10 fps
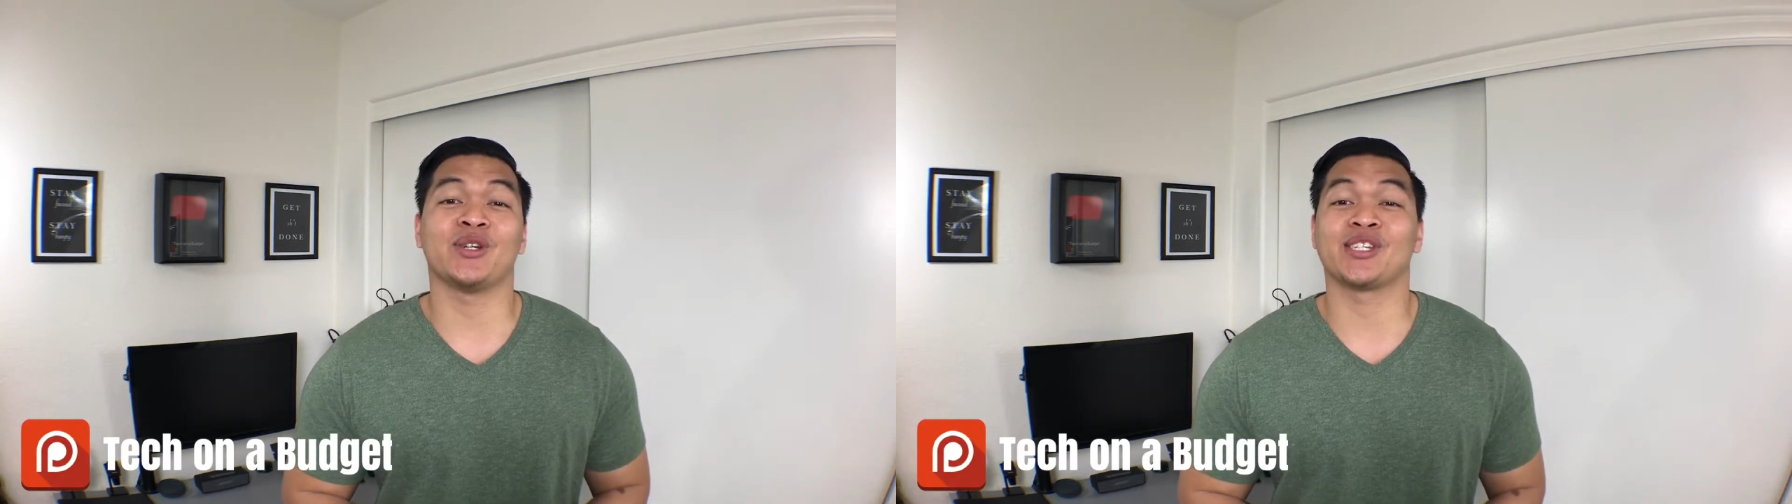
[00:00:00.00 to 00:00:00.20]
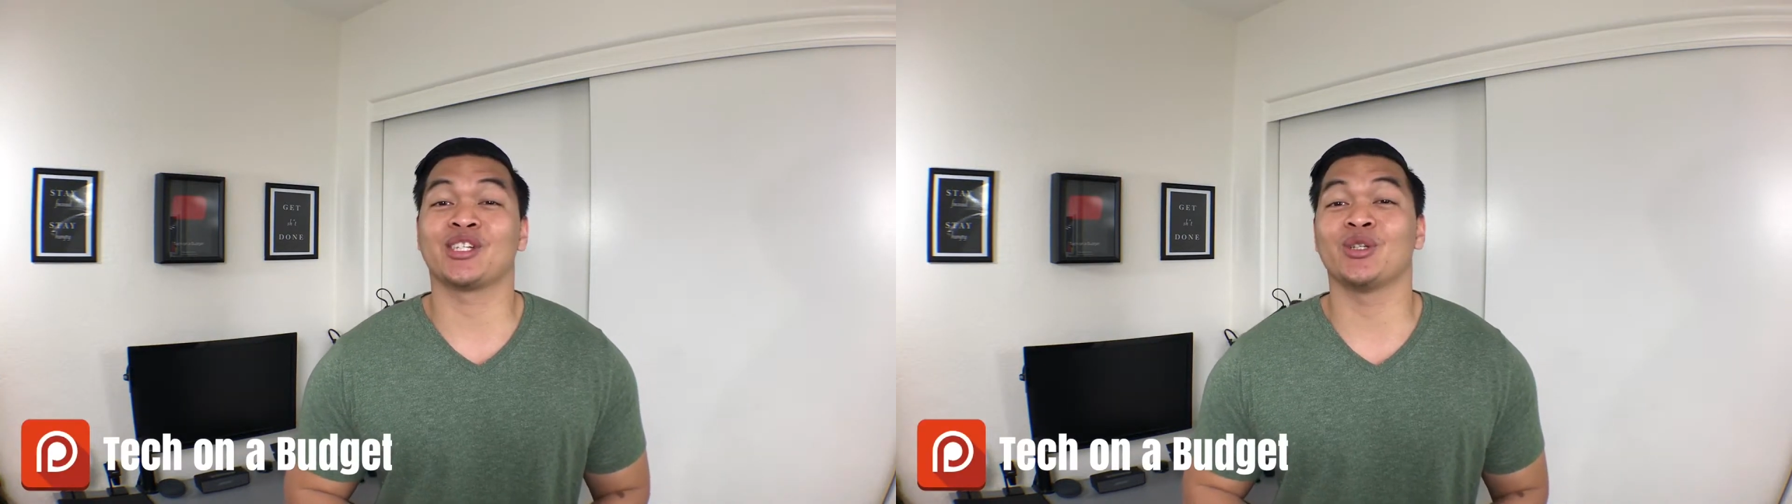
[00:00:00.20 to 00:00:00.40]

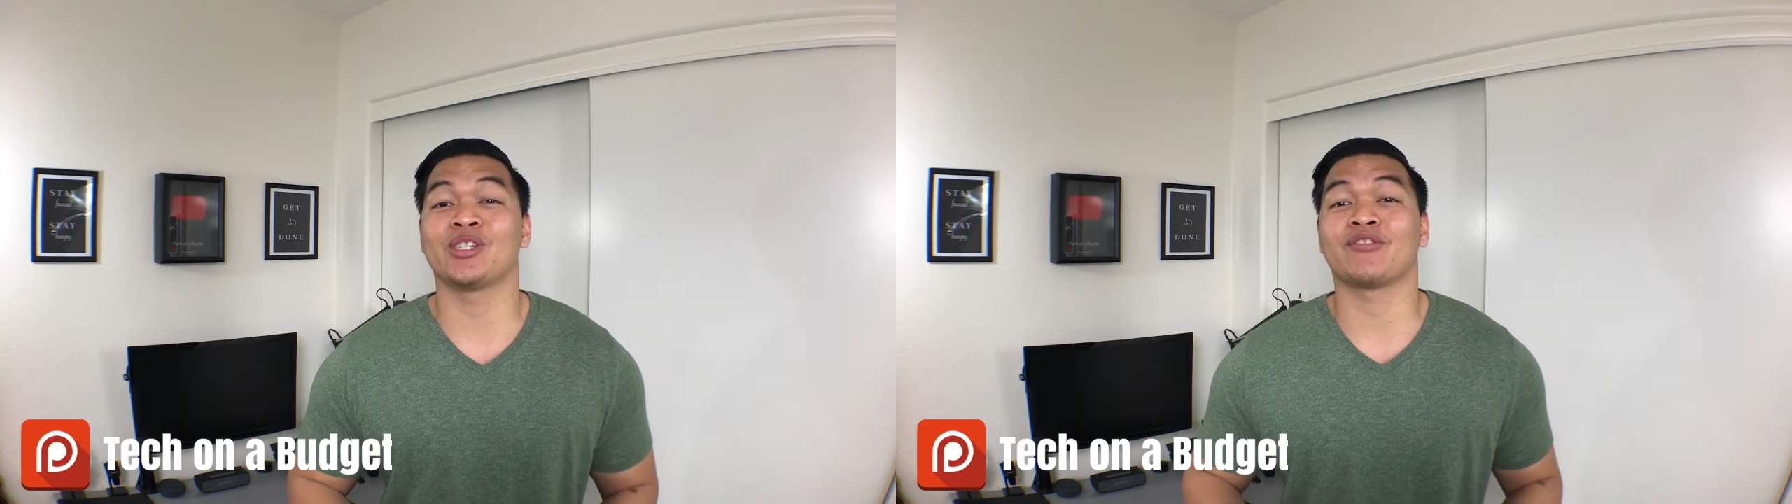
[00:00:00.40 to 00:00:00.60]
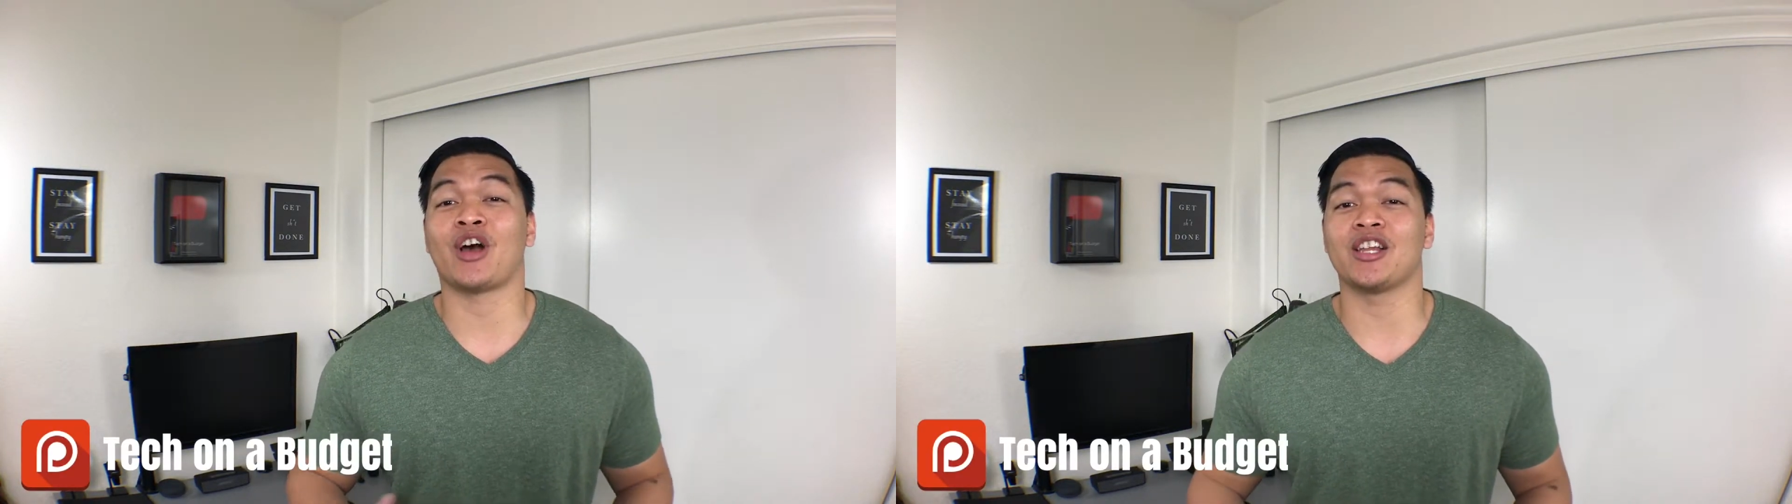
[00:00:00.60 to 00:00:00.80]

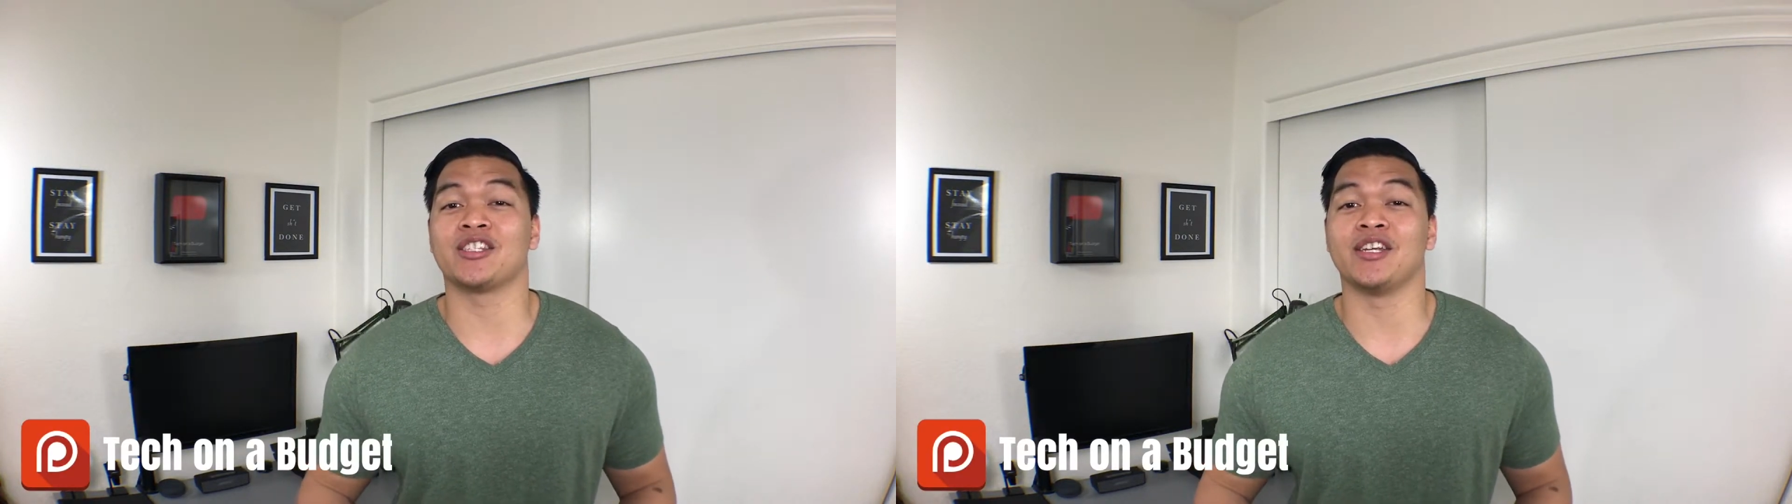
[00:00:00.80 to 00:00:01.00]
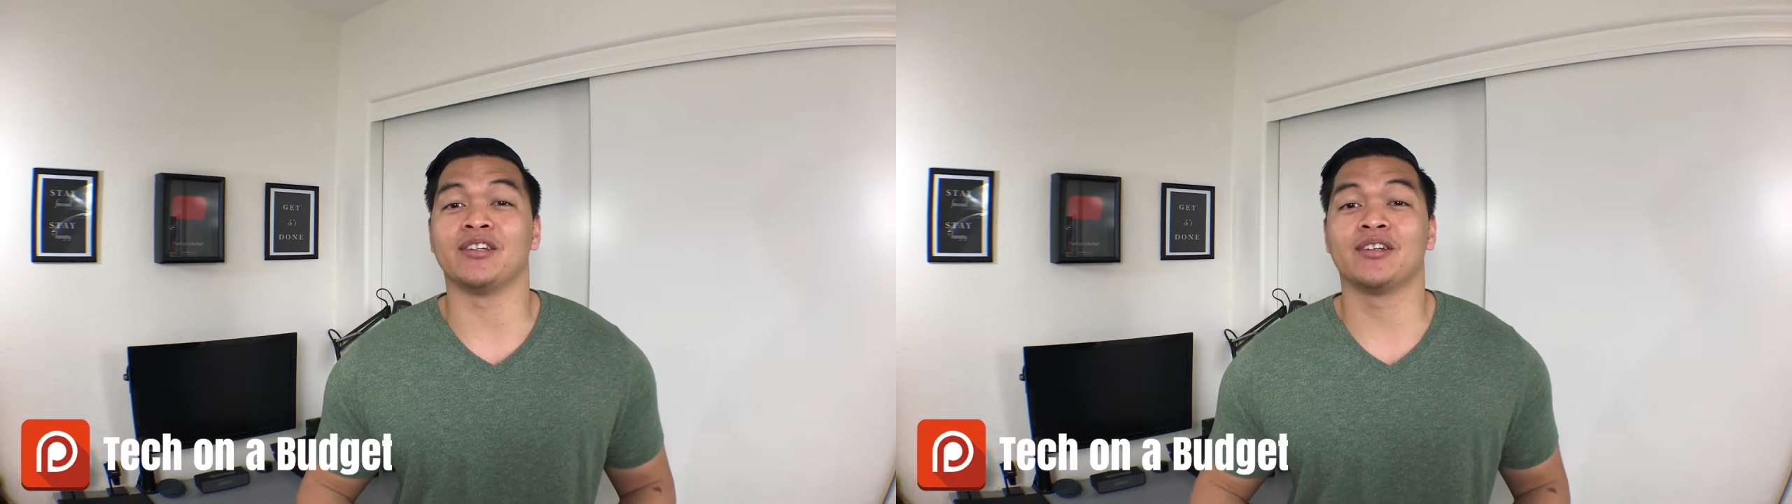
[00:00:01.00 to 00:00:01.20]
exclusive
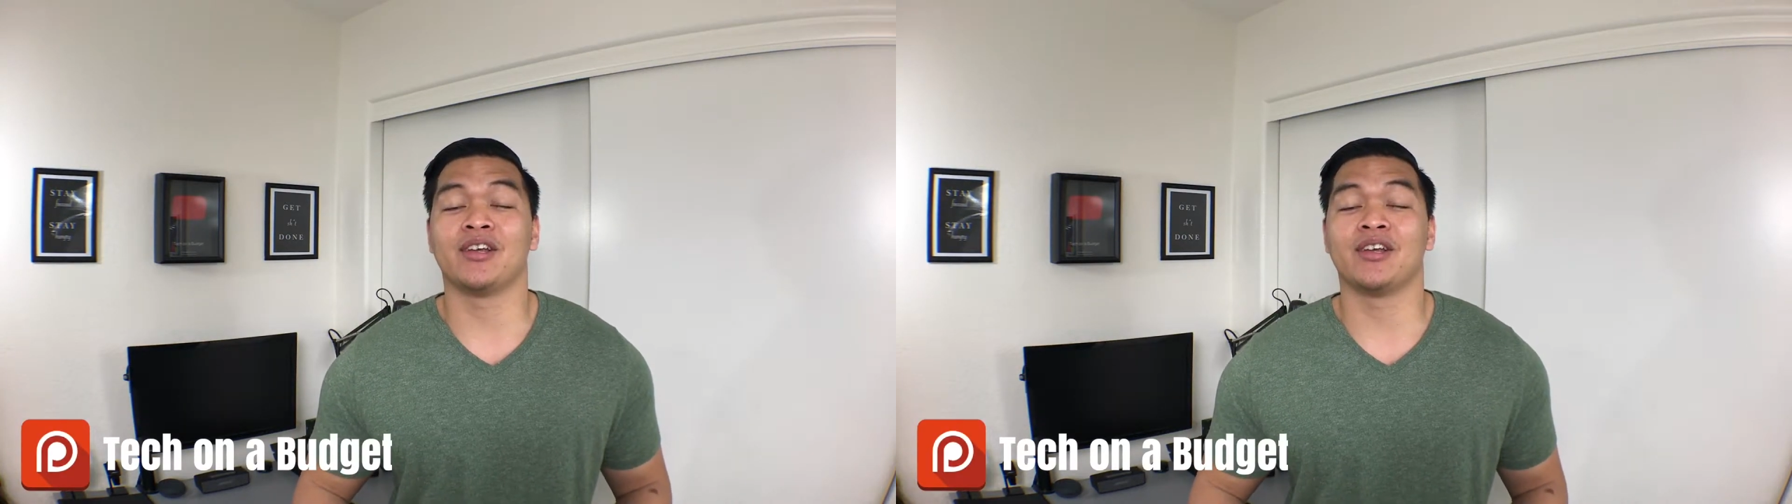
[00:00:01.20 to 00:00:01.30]
content.